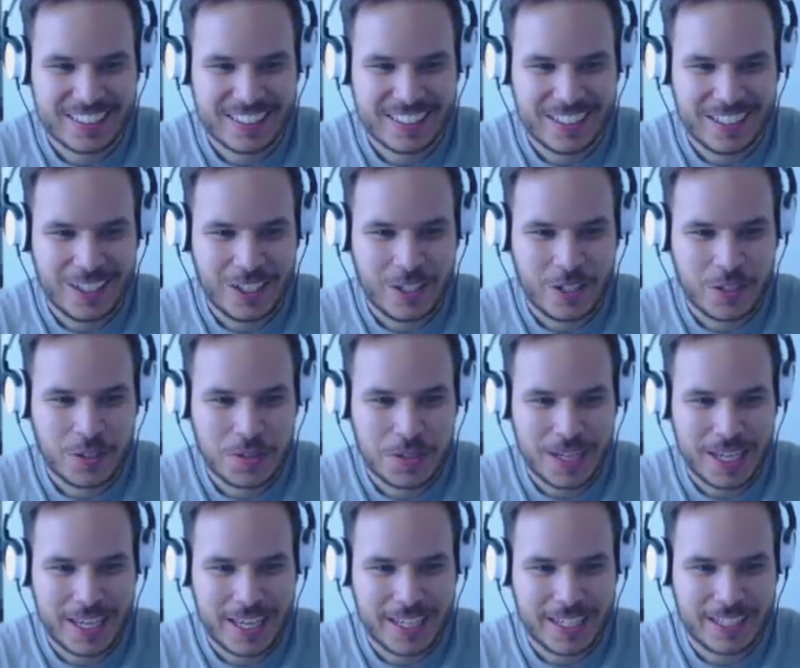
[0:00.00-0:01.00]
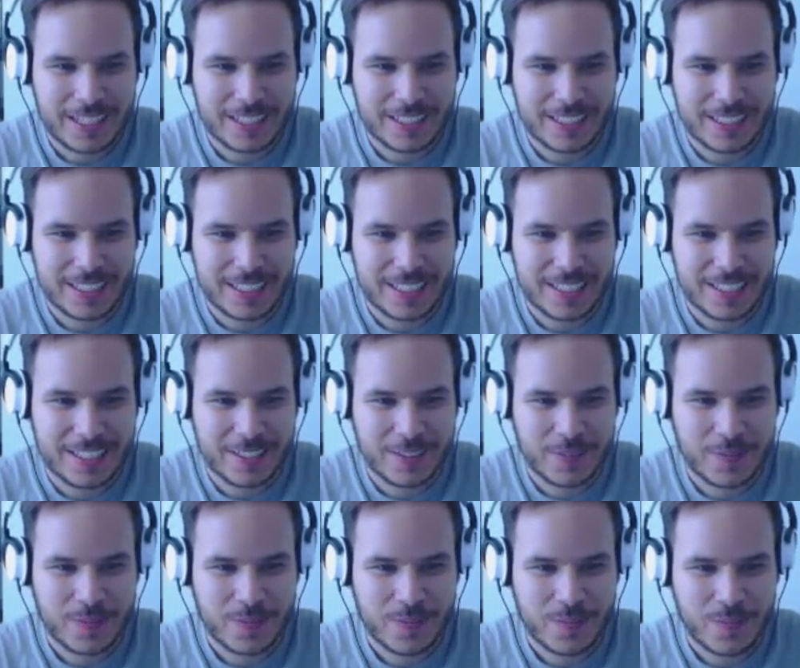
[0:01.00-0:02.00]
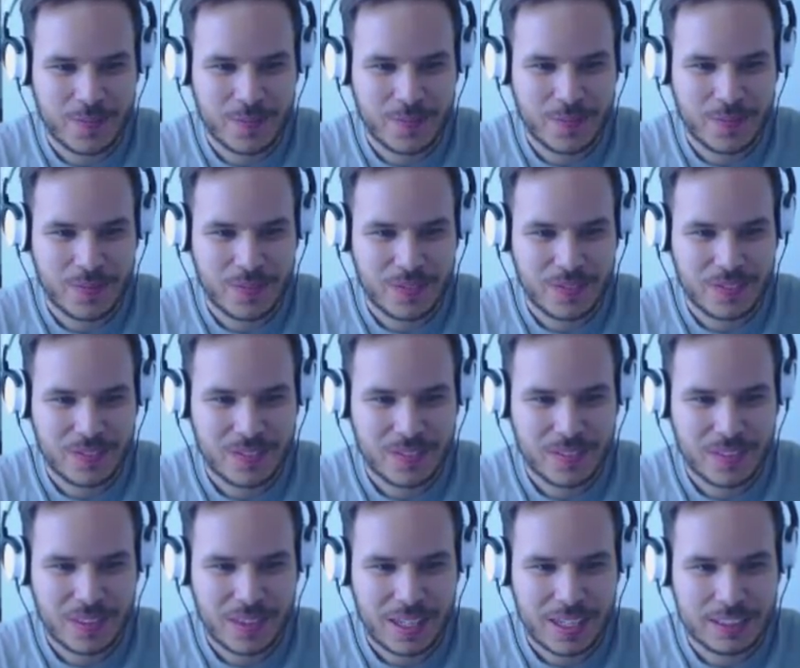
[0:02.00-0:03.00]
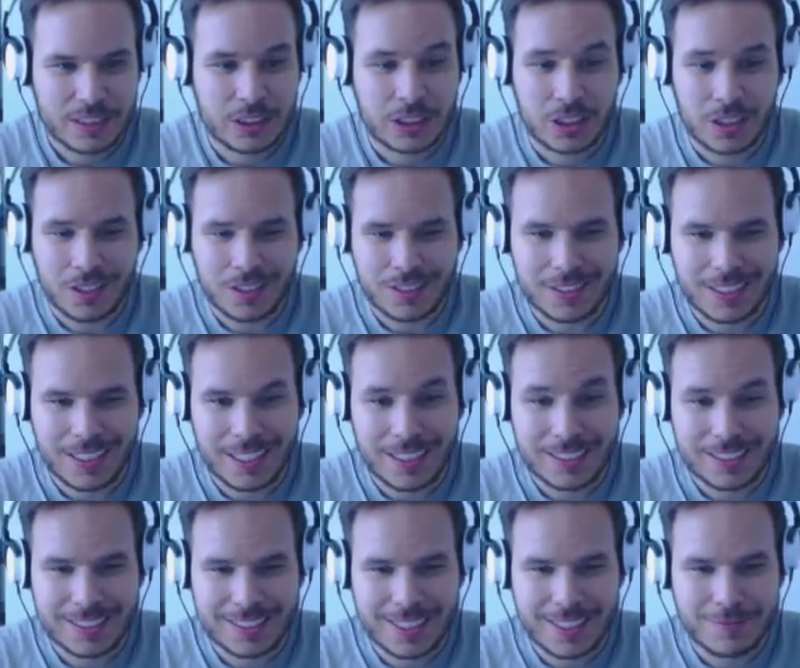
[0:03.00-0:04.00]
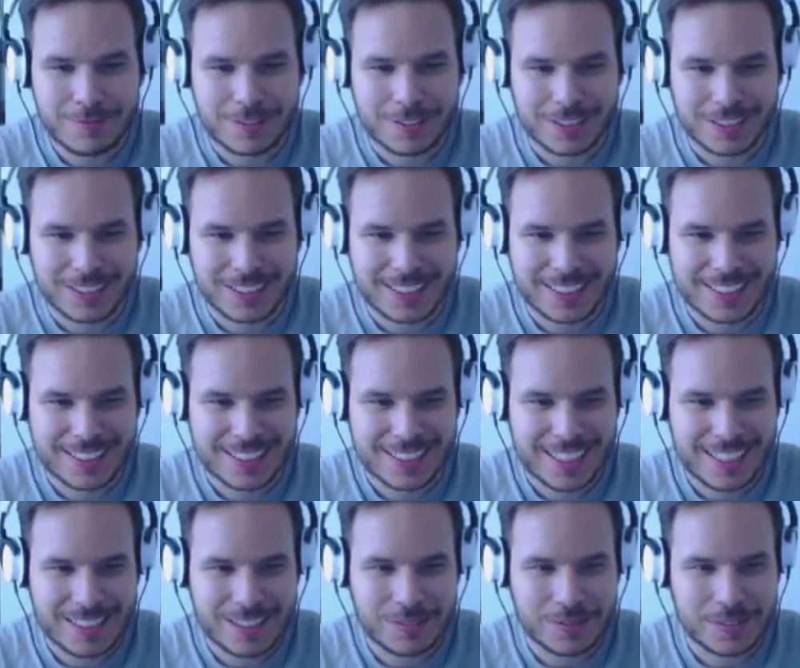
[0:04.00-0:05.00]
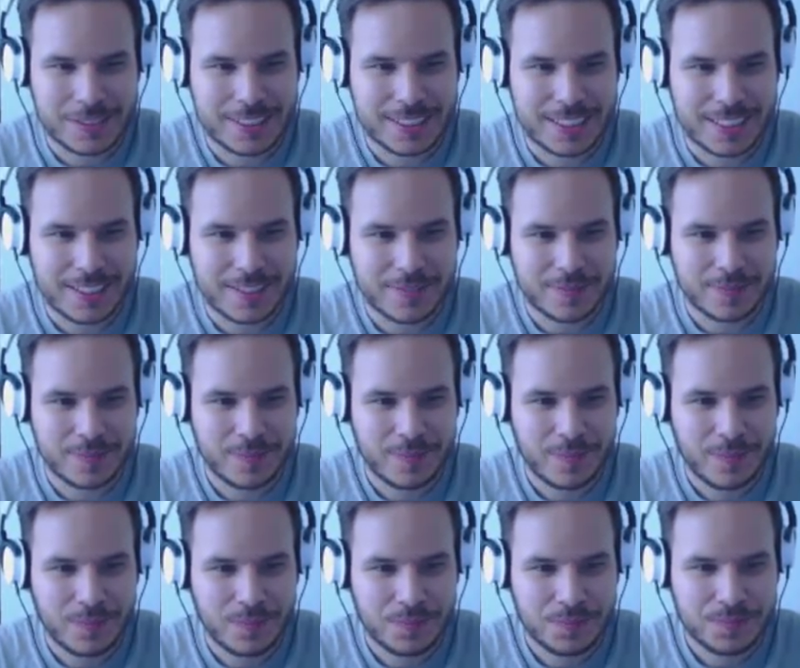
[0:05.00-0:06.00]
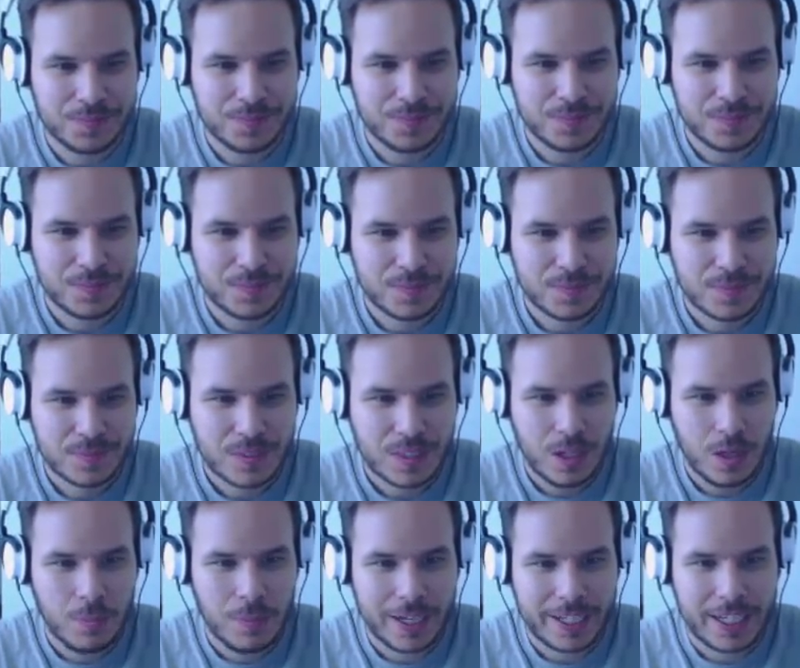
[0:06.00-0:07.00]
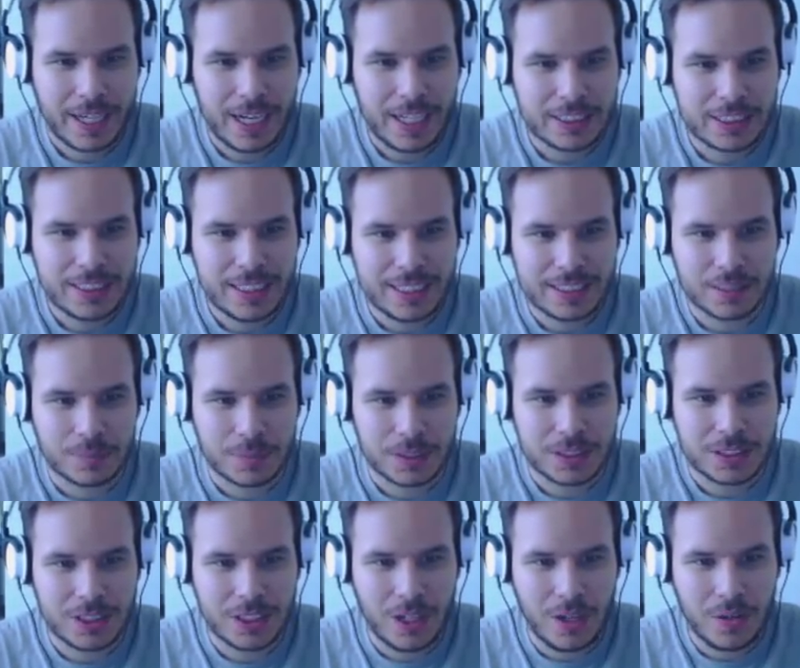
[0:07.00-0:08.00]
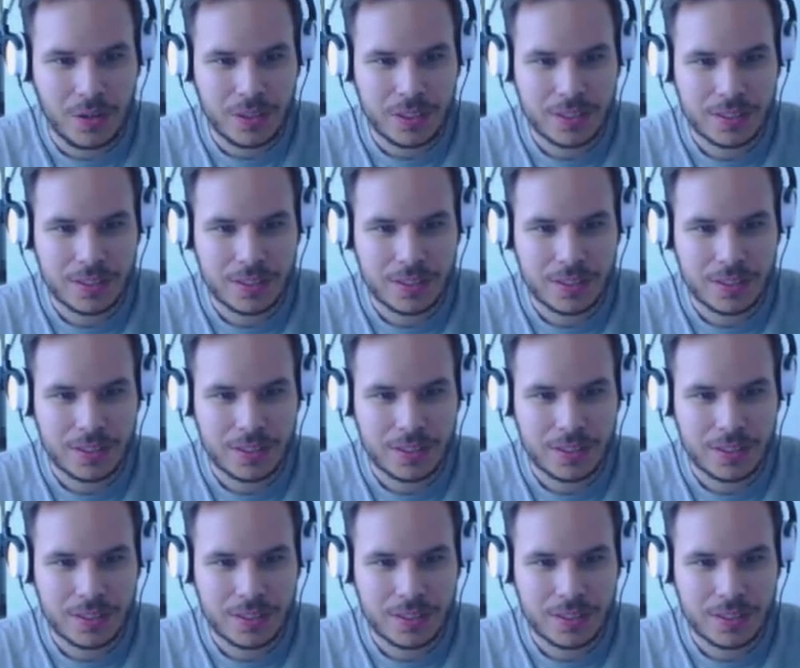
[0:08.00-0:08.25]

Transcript: Oh, hell yeah. And Sharton gains levels. That's what's up. Oh my gosh, she has a Machoke?